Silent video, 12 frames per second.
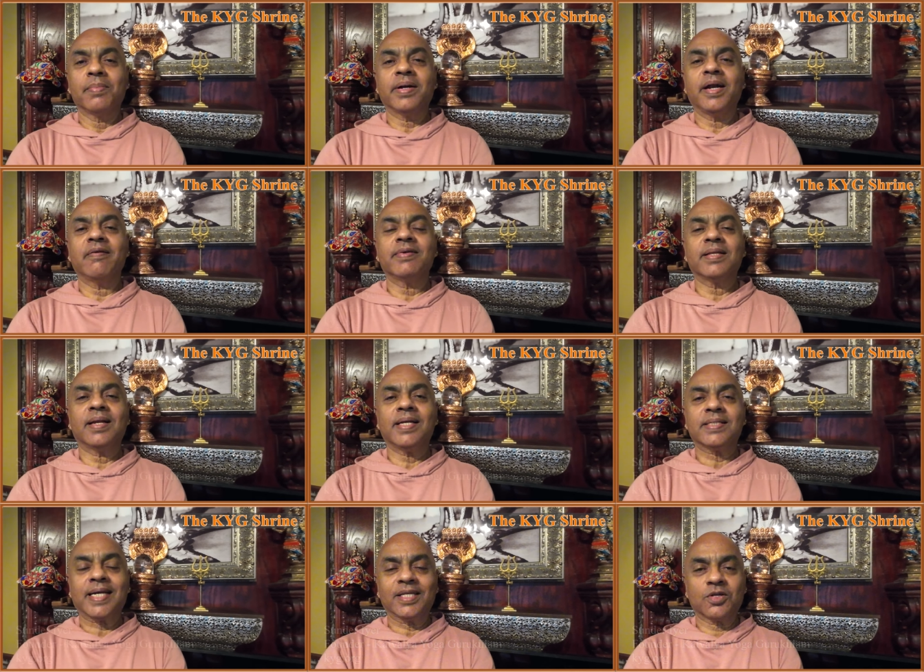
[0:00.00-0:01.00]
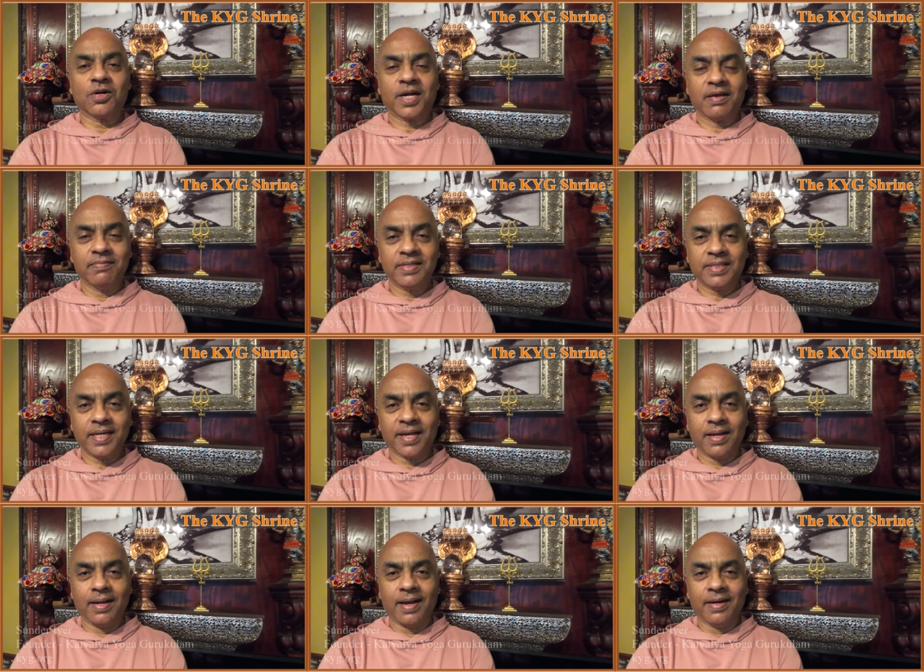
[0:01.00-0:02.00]
but nevertheless, I thought I will
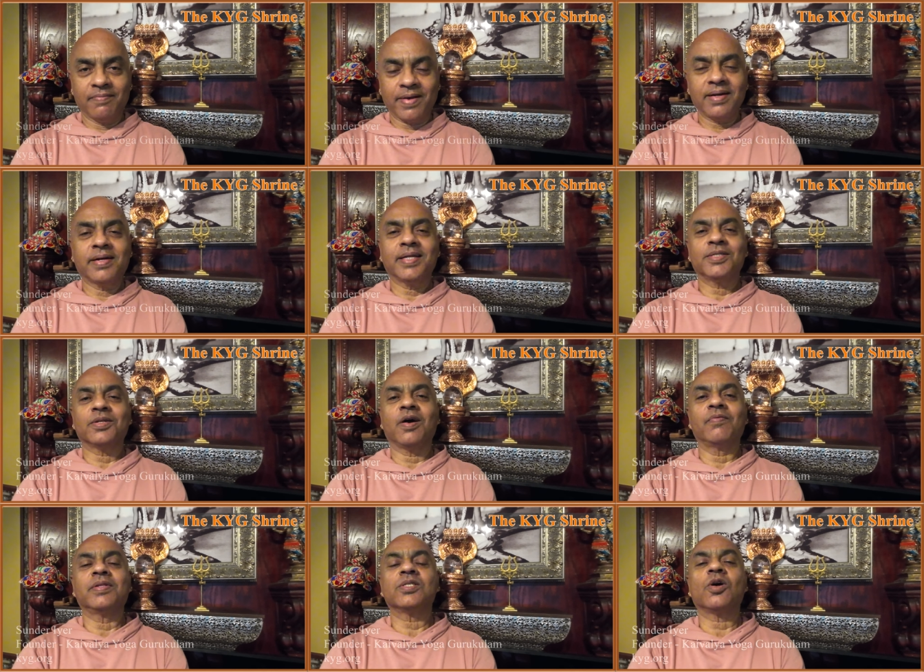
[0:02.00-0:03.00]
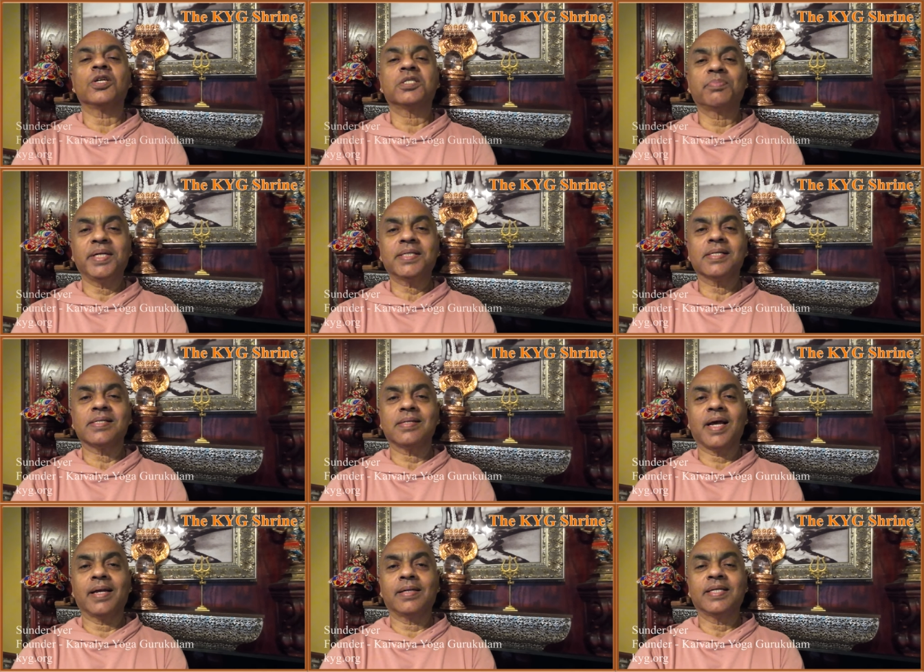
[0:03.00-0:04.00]
take advantage of this auspicious
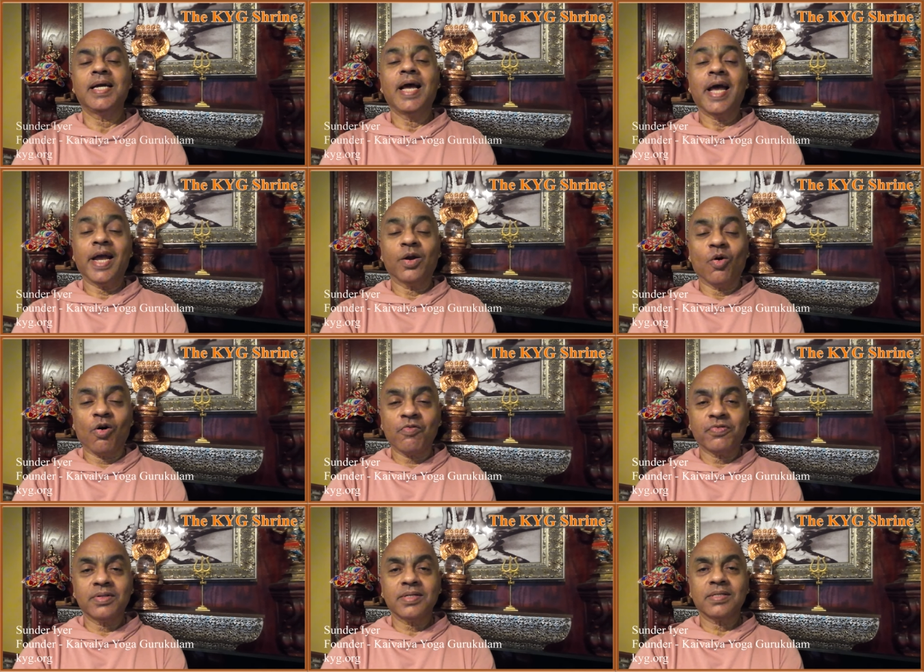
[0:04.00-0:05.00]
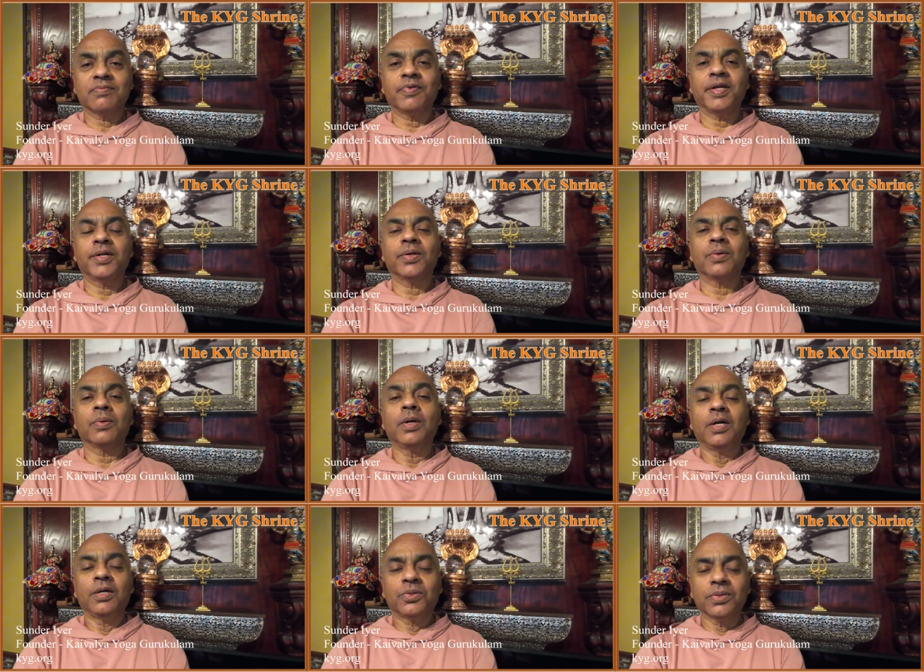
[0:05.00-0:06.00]
night and offer this video
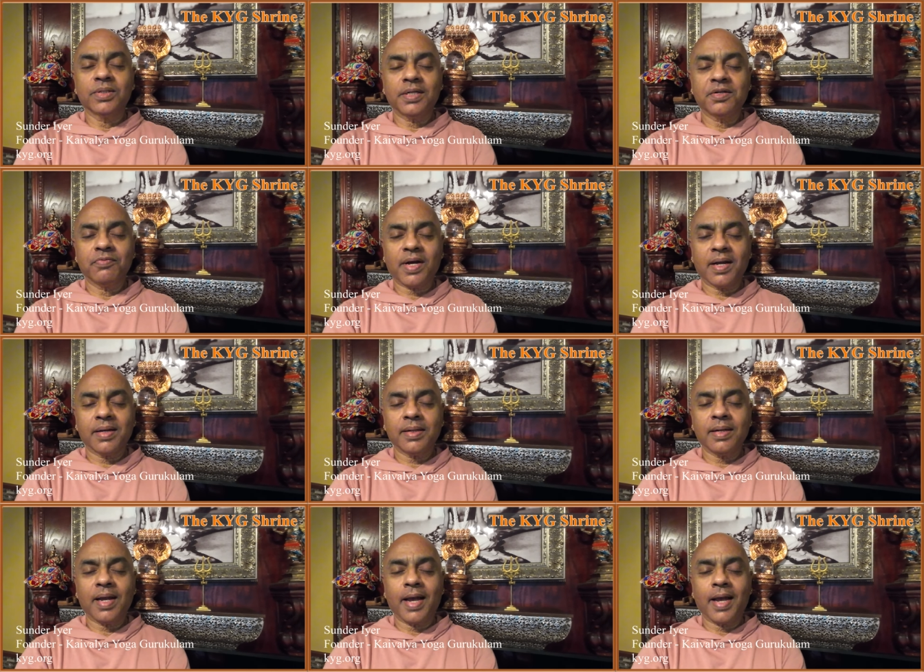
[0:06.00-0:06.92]
to the divine